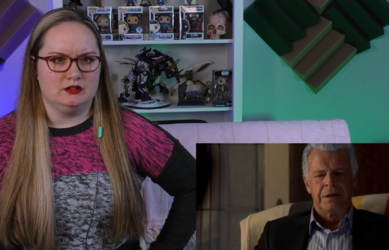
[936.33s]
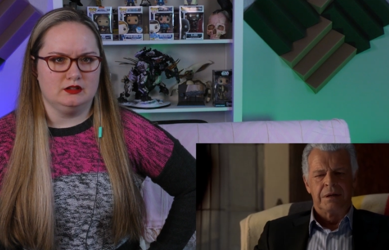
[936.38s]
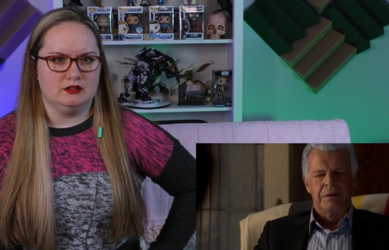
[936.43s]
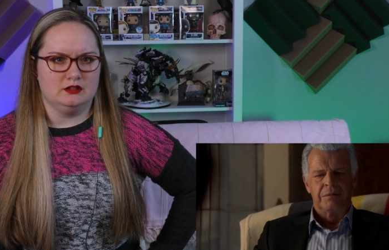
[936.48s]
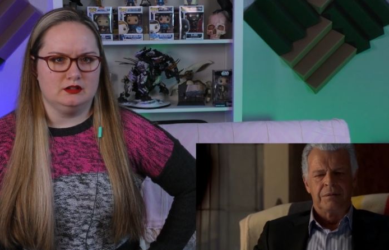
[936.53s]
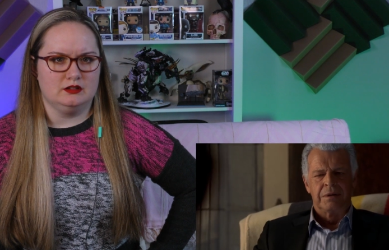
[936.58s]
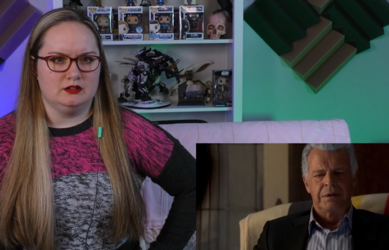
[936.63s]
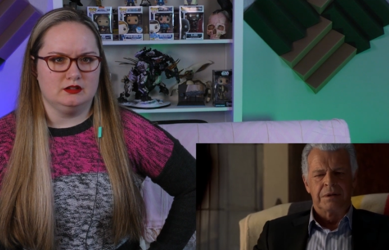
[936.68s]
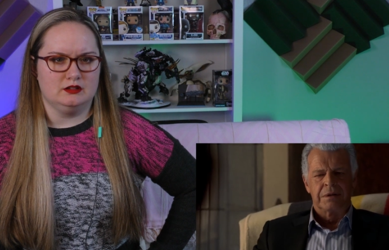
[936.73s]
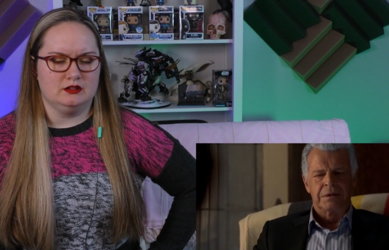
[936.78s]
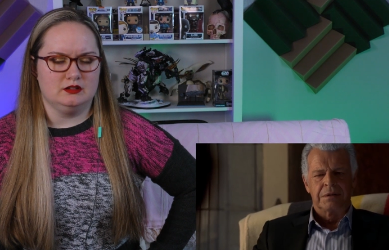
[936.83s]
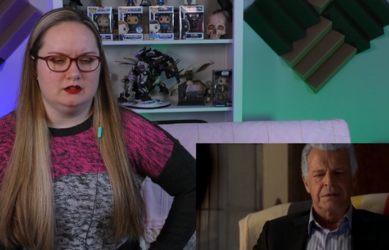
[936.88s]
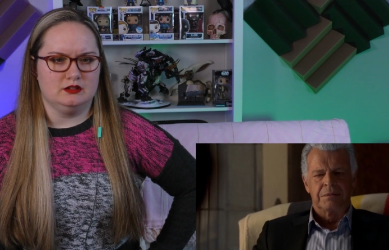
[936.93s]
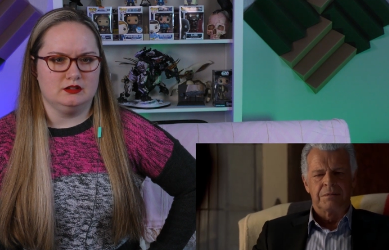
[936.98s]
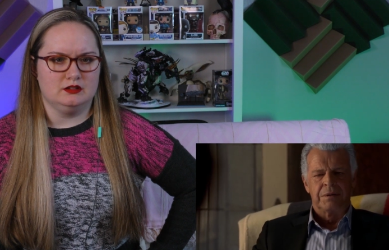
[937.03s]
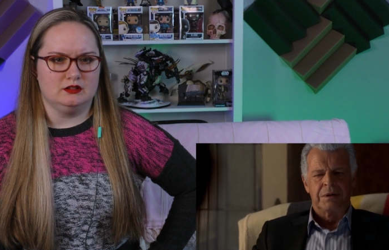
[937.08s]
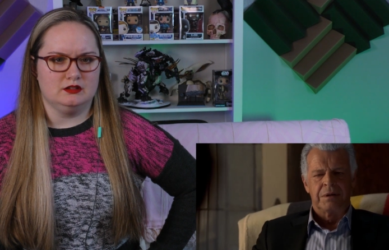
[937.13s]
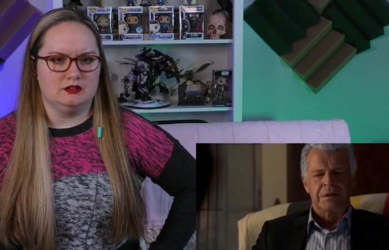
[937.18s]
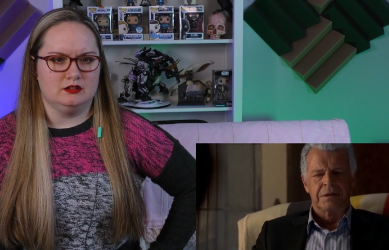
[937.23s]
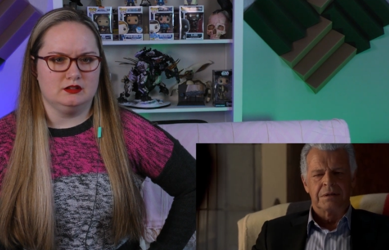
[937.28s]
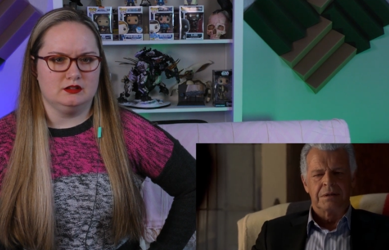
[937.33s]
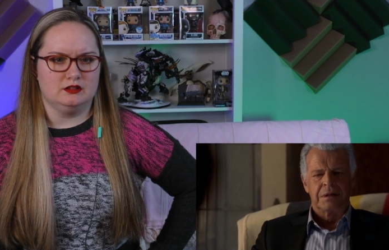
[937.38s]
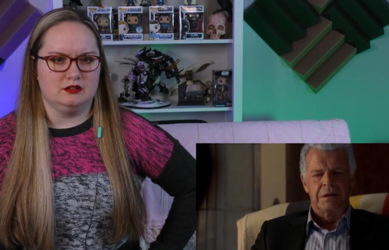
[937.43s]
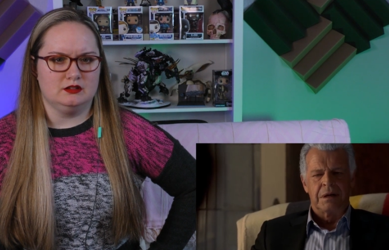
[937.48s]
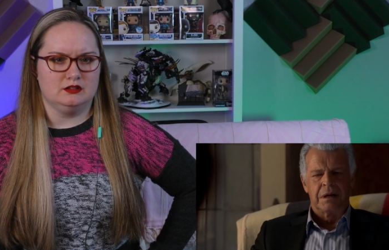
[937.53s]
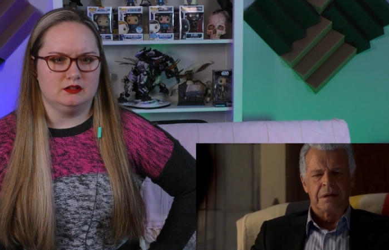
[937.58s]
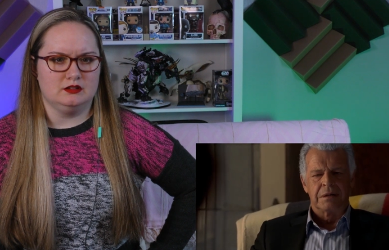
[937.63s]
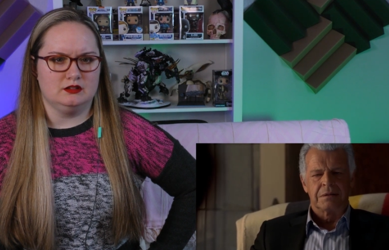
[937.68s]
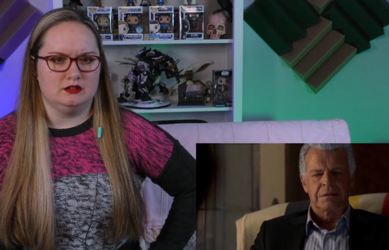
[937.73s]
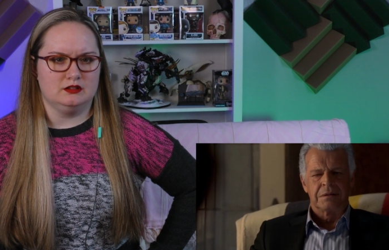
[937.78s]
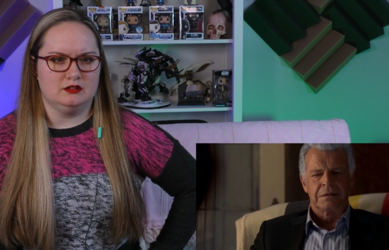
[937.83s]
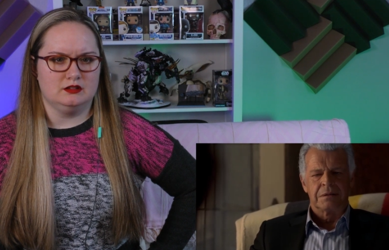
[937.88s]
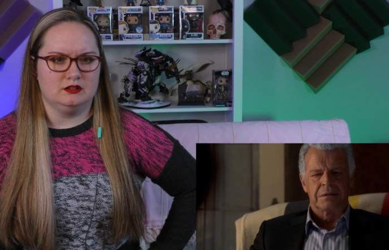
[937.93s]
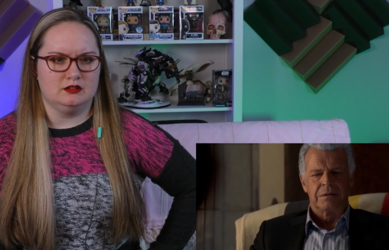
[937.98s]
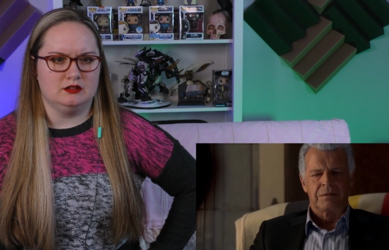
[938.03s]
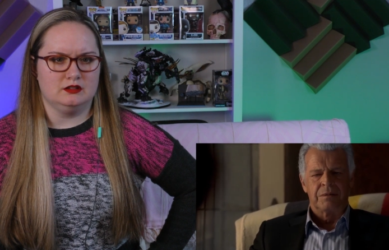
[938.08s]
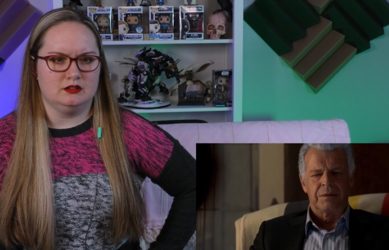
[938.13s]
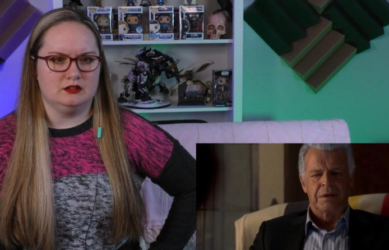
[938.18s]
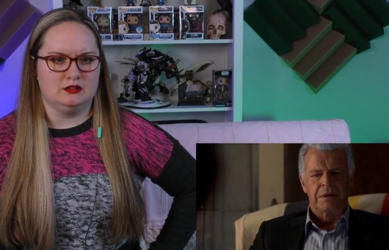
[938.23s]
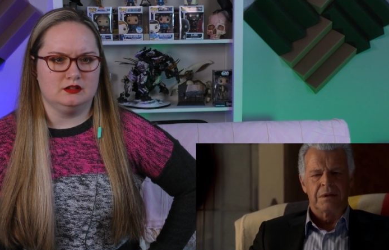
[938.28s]
Speaker 1: here will experience loss
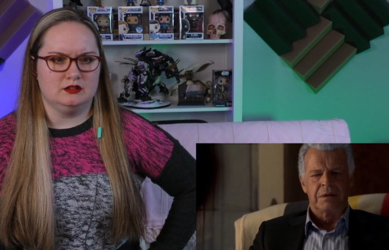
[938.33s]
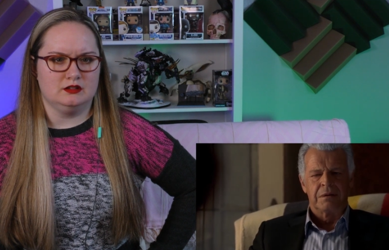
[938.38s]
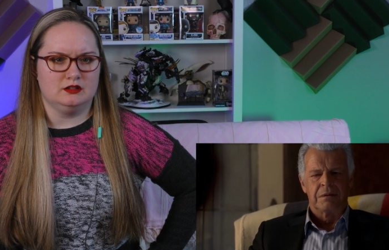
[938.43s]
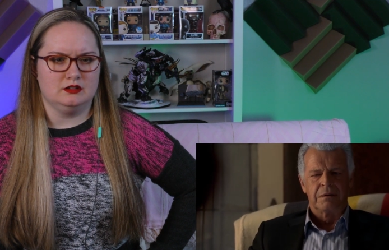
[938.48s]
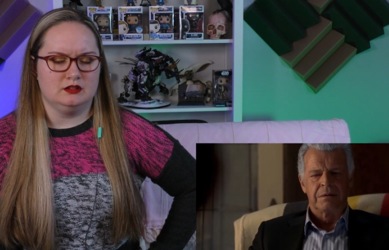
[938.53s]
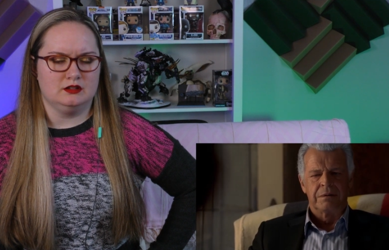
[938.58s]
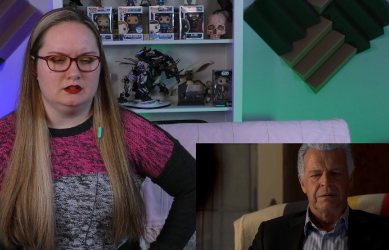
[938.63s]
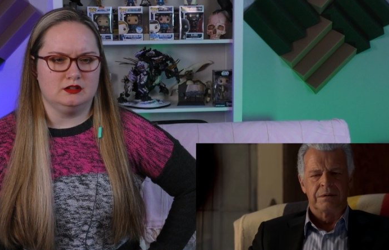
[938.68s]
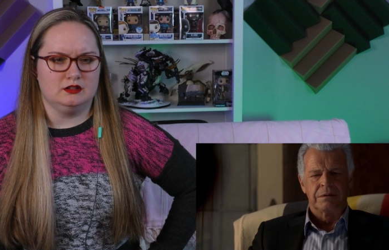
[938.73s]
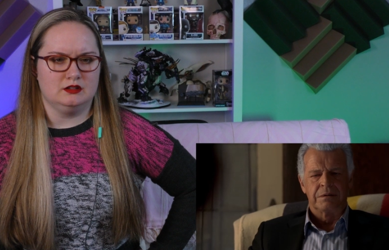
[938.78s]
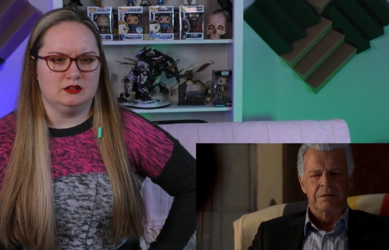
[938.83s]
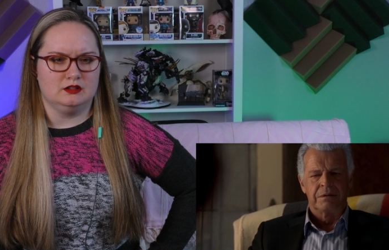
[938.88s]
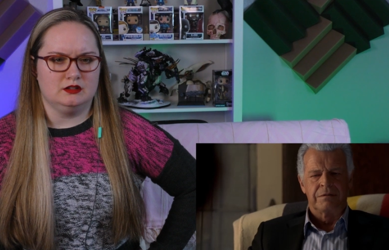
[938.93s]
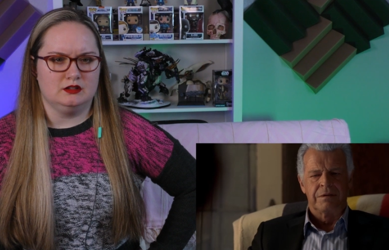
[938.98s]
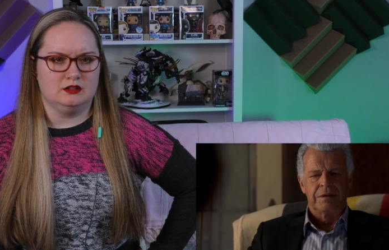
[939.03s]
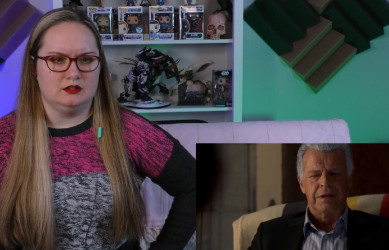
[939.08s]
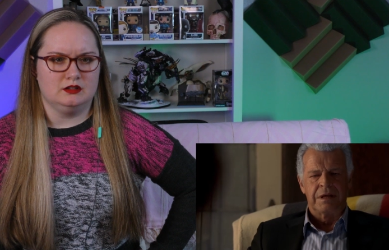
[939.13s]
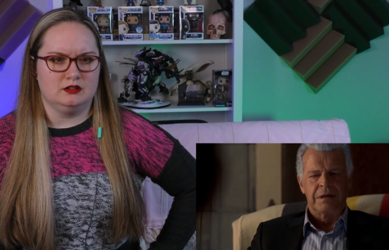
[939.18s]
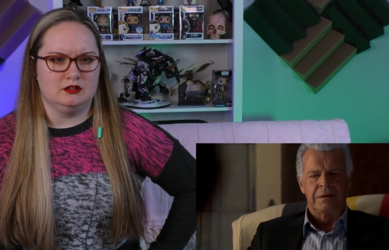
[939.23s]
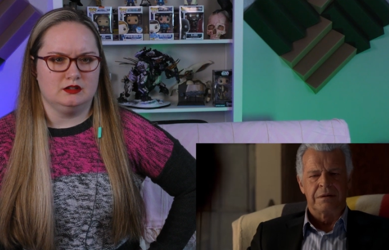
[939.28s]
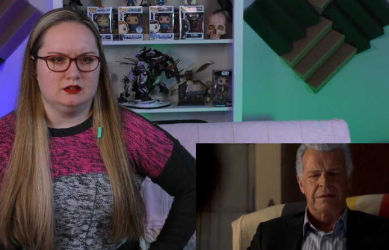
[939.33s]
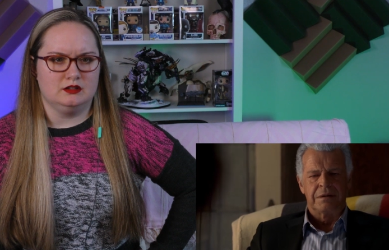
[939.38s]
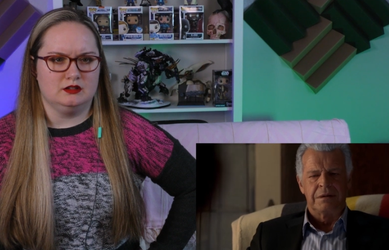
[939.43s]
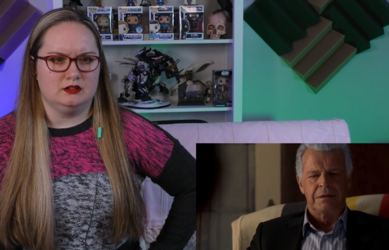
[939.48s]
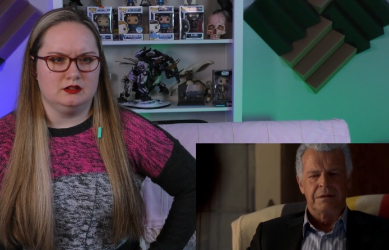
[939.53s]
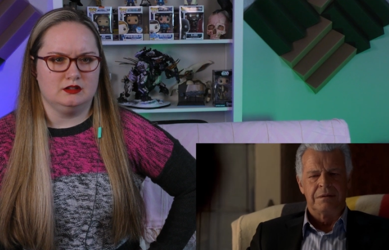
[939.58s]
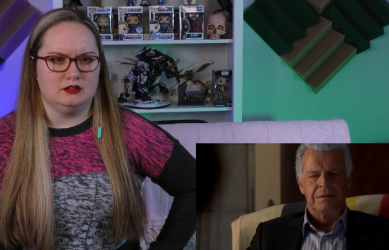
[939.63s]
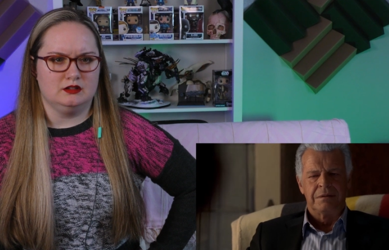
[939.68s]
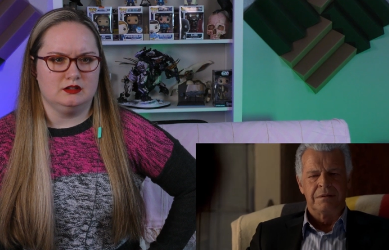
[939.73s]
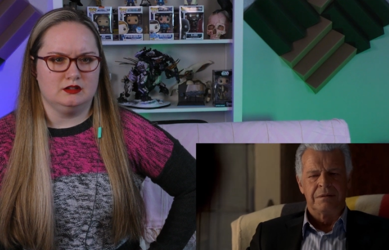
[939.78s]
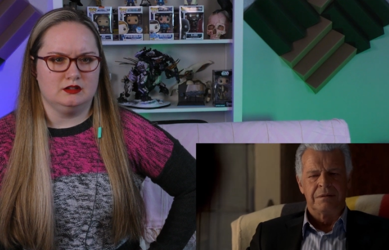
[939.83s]
the way that all those over there did.